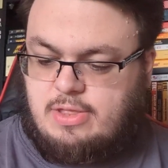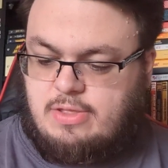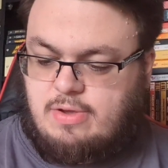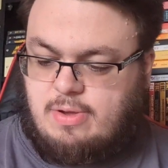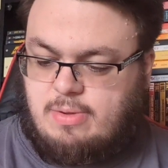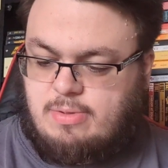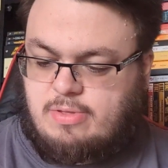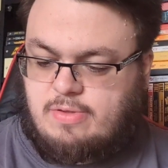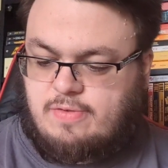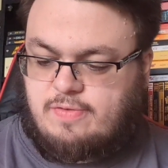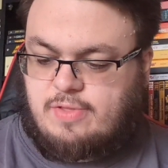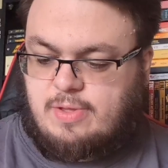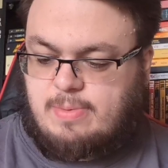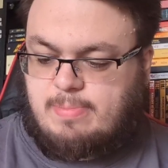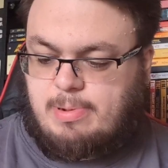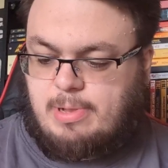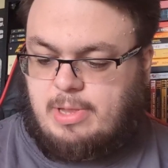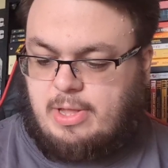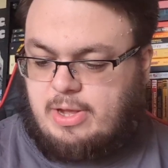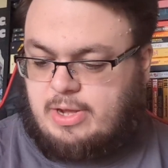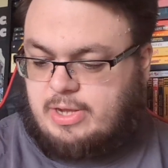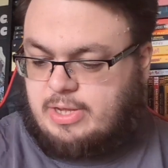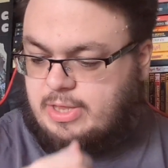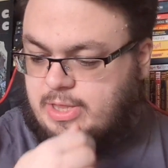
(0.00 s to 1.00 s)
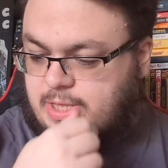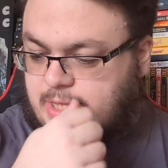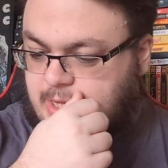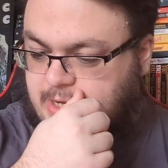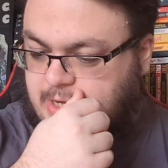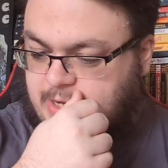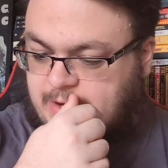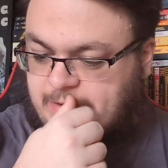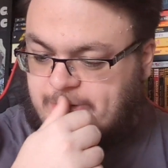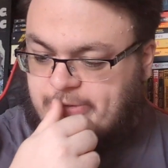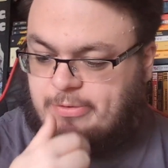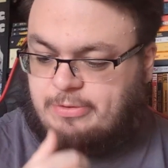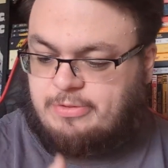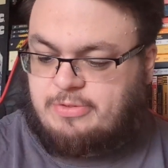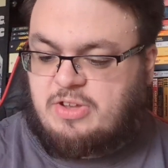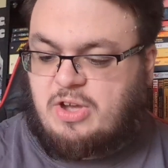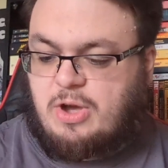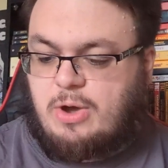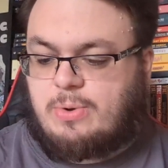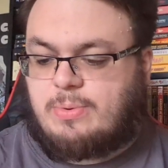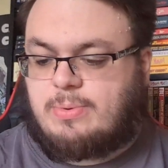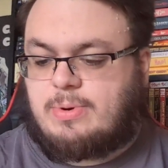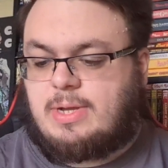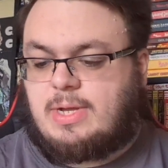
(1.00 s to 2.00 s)
terms of the plot and the general
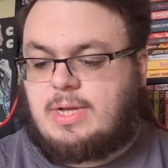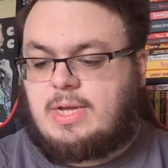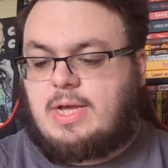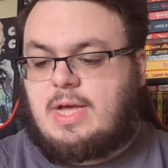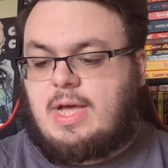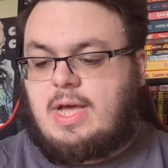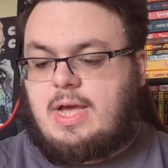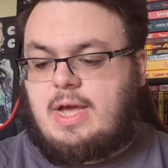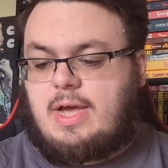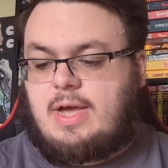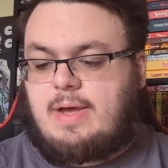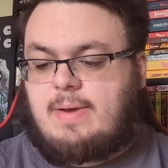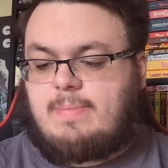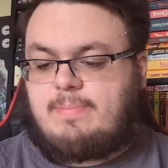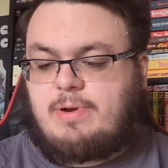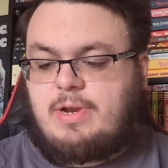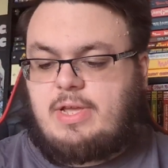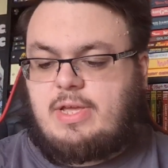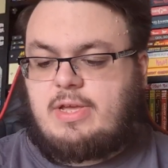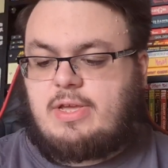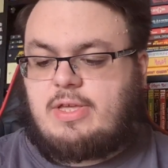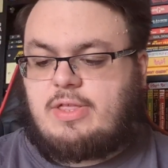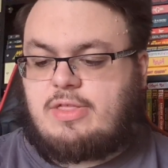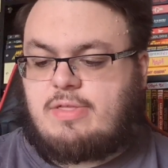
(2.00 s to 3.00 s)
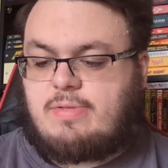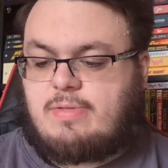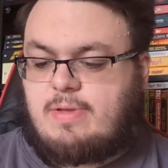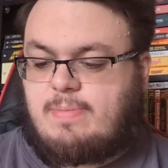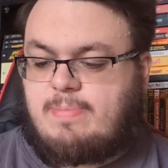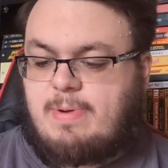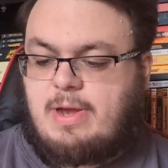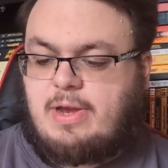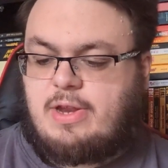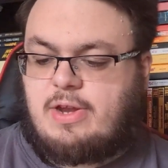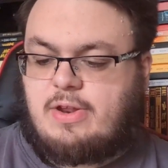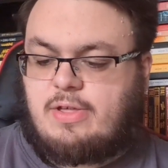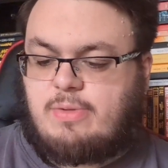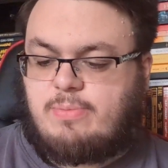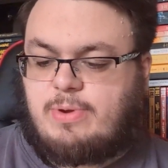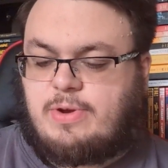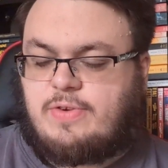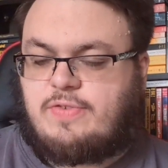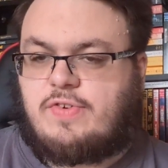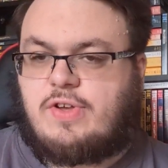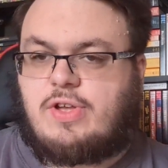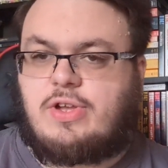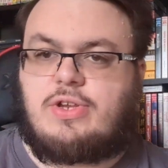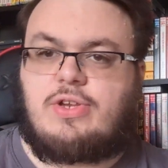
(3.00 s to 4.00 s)
tone, uh, but it's depending on
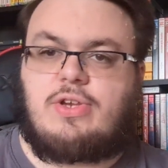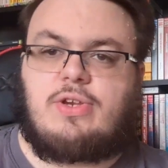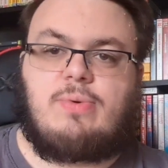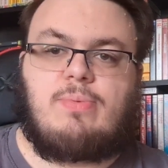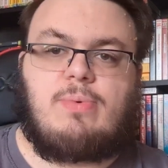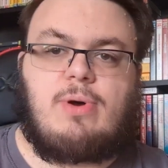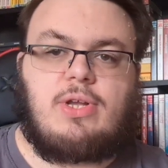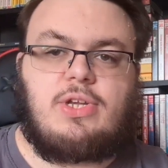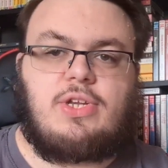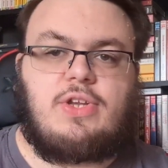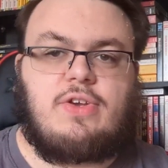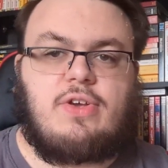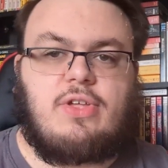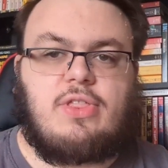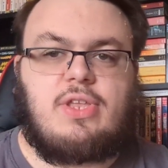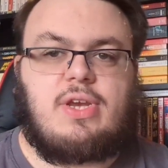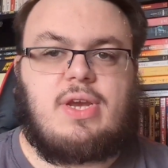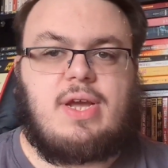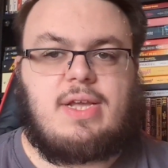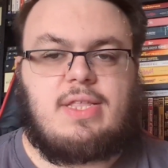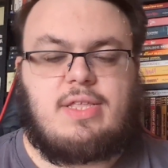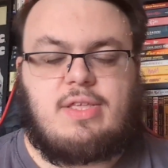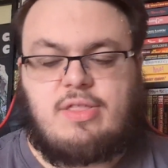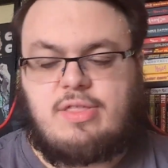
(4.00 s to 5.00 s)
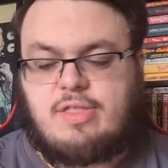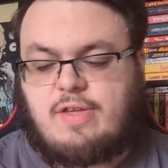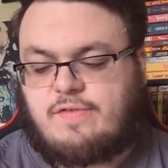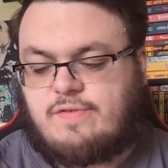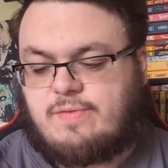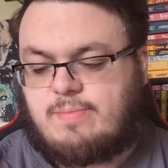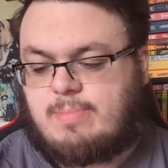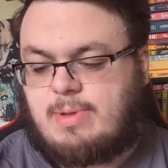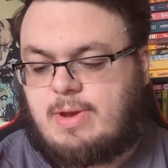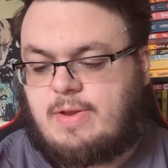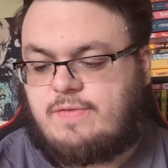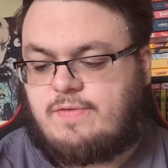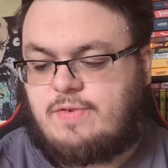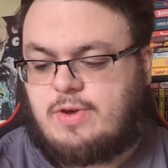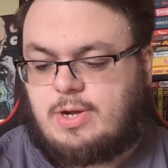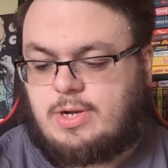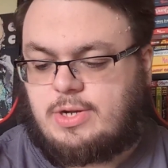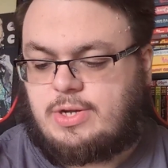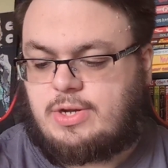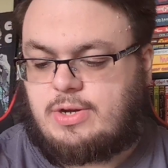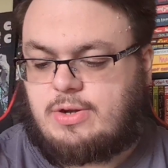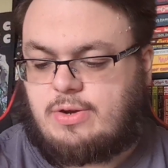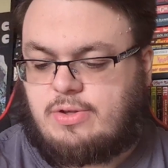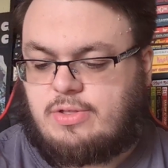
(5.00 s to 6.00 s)
which version you watch. You've got the ninety-seven minute
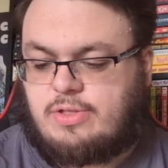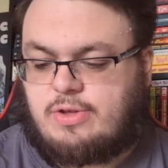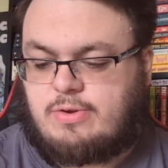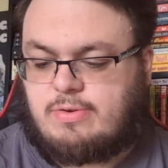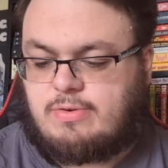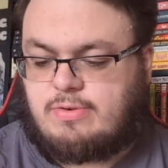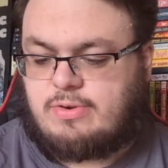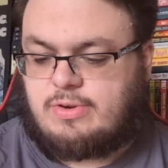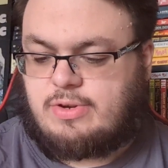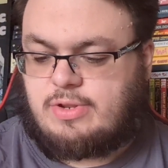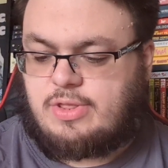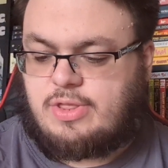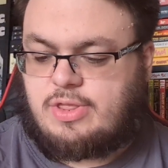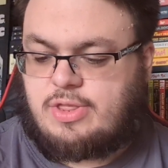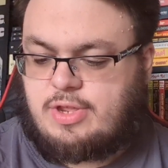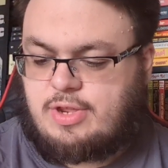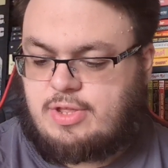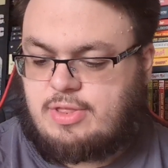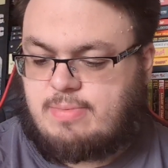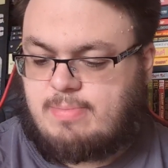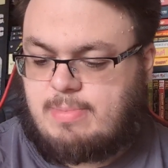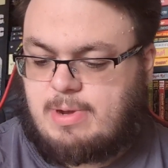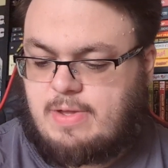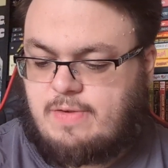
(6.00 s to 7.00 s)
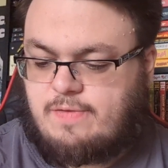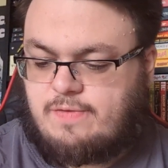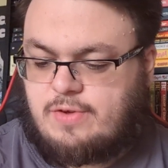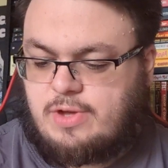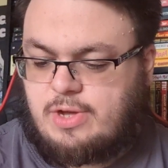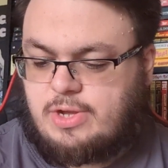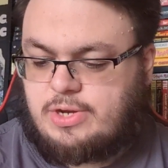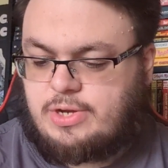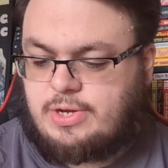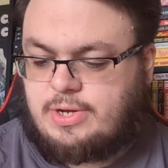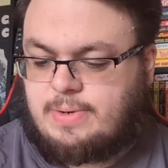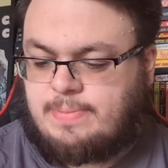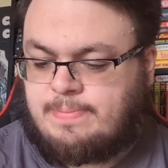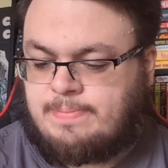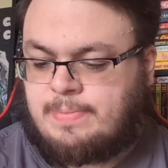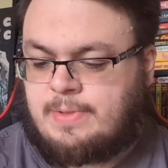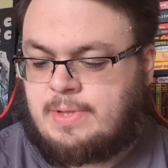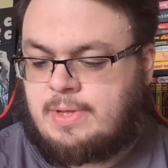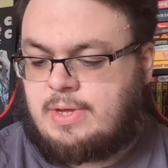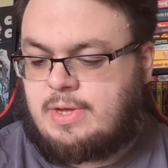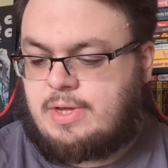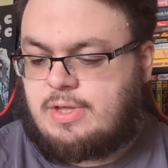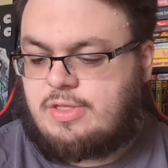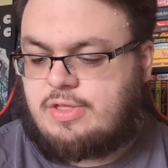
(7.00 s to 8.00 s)
version or the one hundred six minute version.
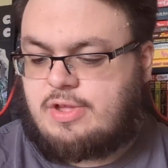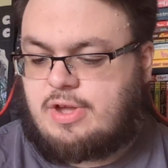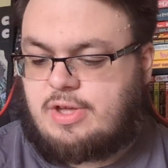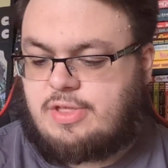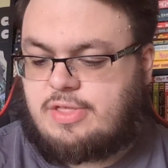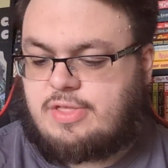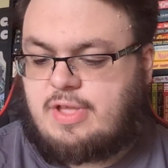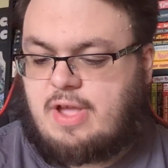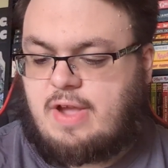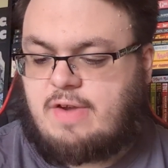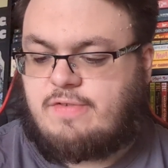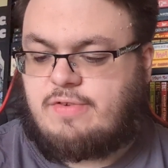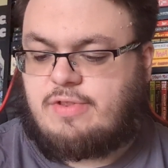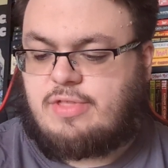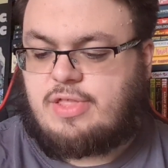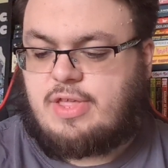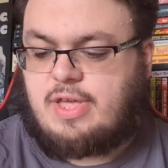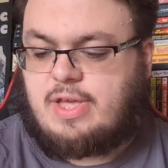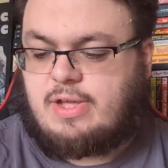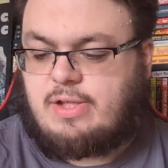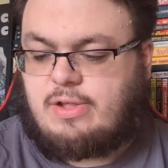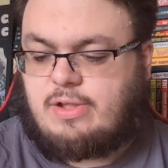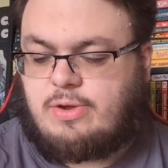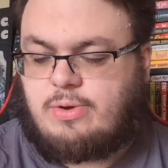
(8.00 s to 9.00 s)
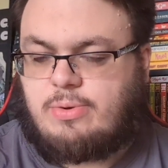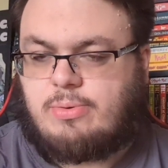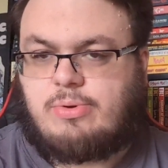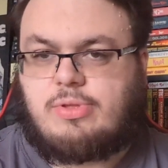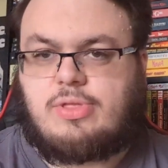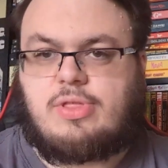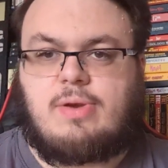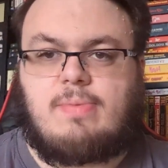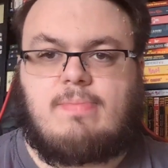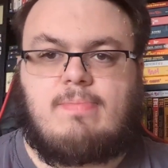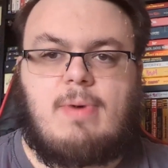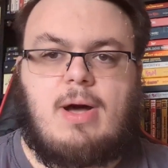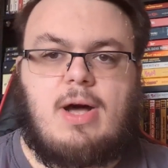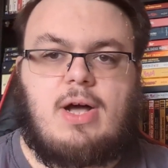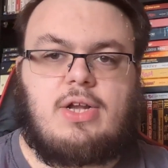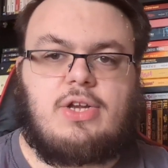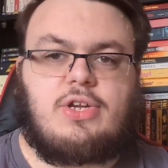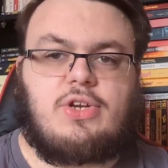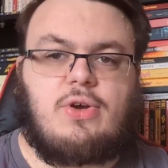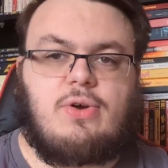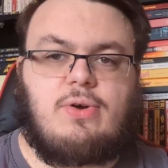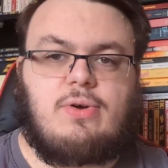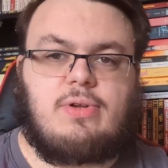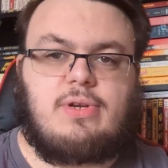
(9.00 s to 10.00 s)
Stars Terence Hill, who was in
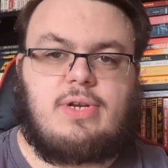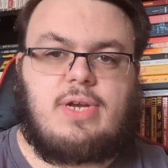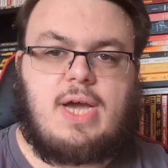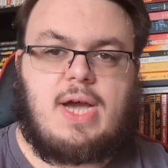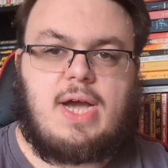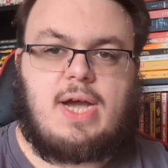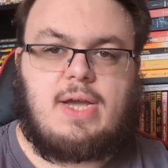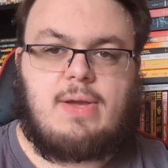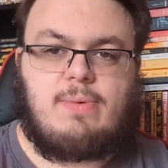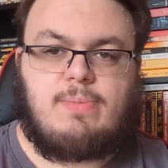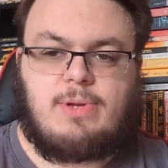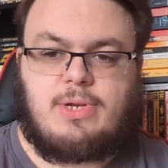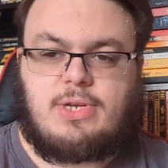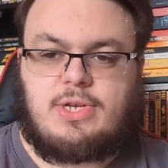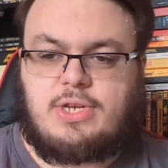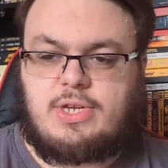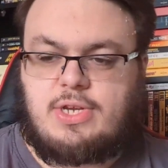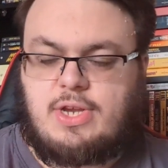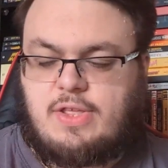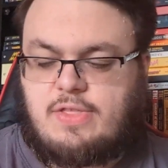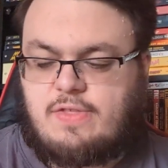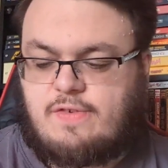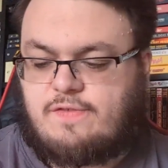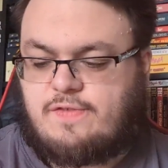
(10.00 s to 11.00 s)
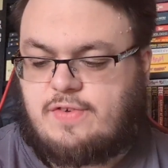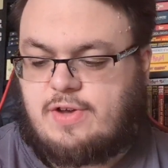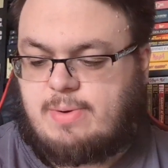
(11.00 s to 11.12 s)
March or Die, which is a